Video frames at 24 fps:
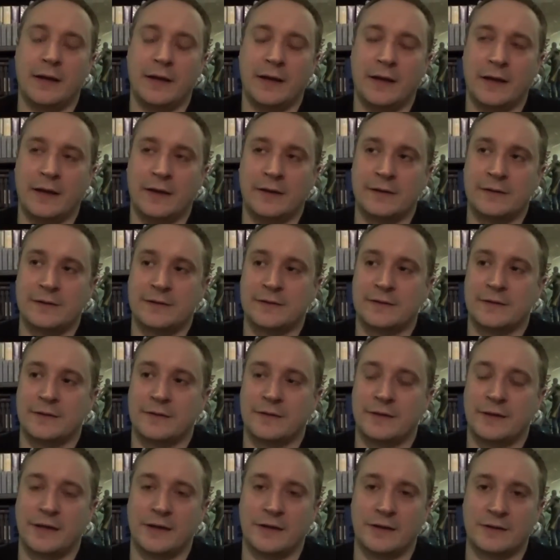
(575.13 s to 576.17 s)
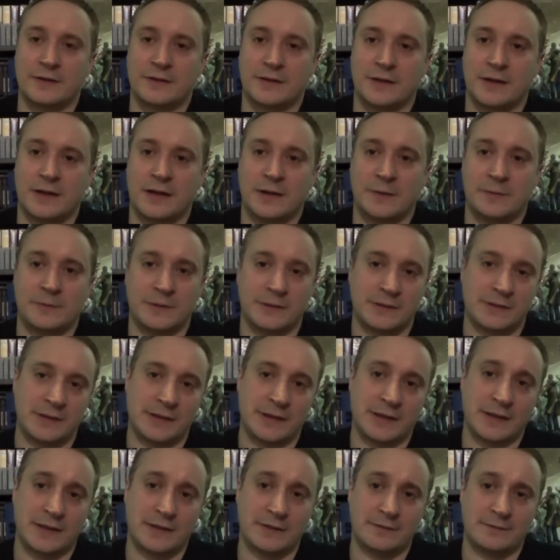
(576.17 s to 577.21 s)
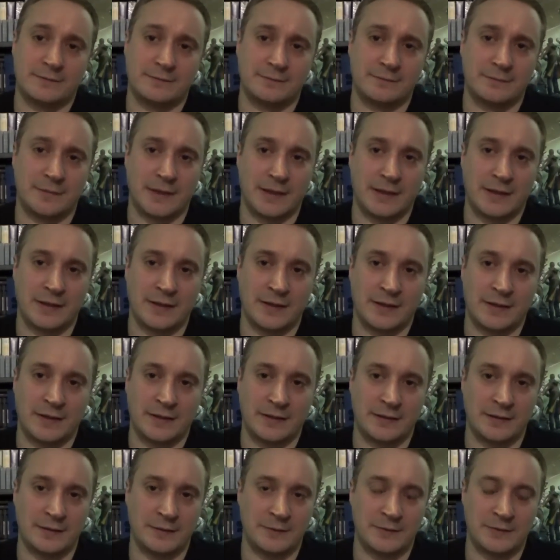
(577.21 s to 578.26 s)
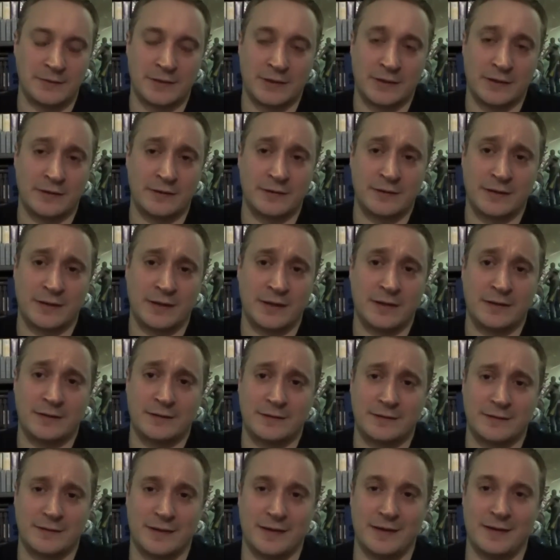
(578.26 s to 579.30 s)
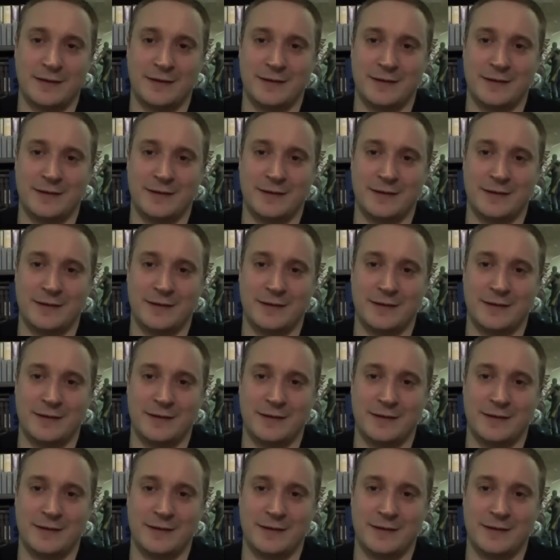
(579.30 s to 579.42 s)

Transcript: And this is another character I wanted to get, and it was hard to get.